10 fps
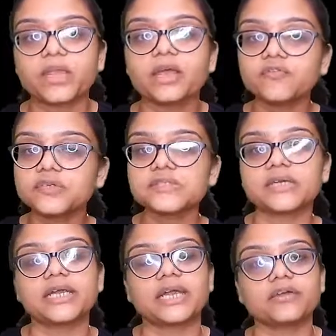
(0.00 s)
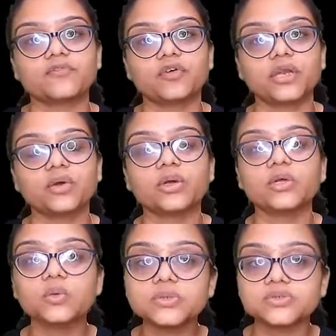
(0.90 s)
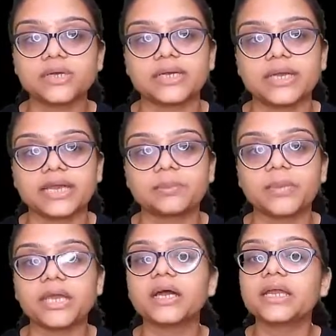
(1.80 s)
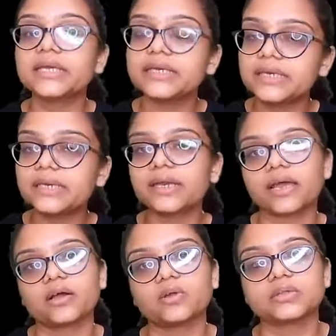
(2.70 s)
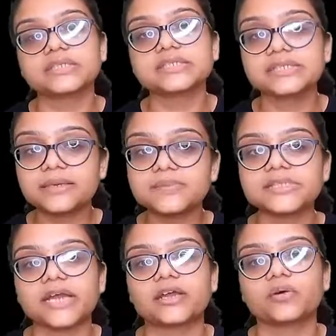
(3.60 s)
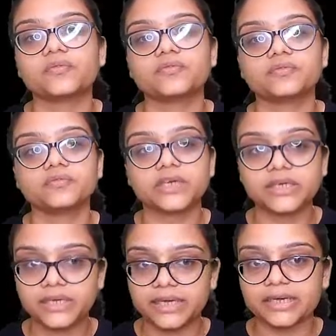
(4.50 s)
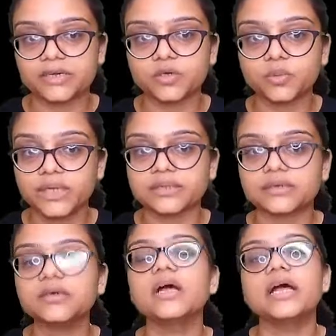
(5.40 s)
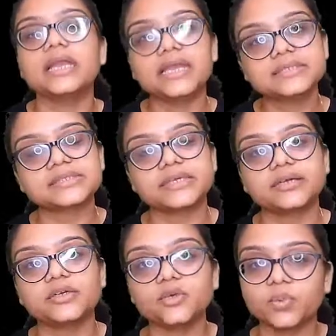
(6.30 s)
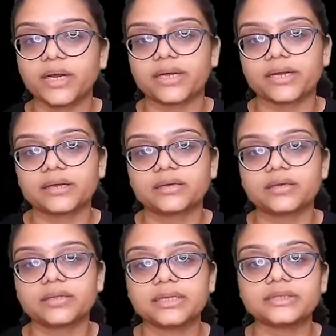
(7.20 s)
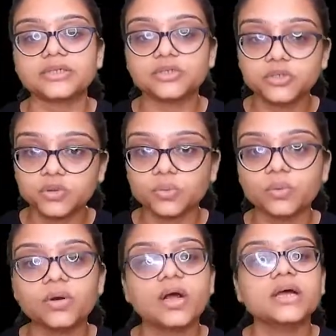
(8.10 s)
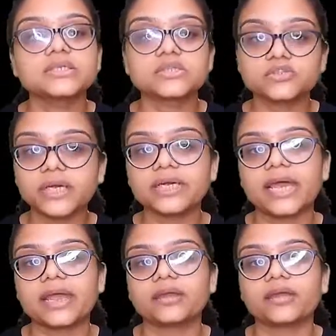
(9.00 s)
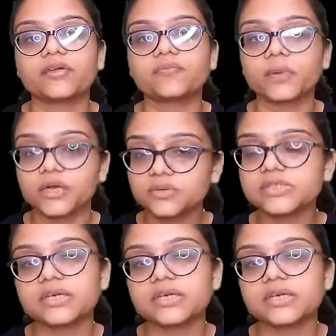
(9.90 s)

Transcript: If a straight line falling on two straight lines make an interior angle on the same side of it taken together less than two right angles, then the two straight line, if produced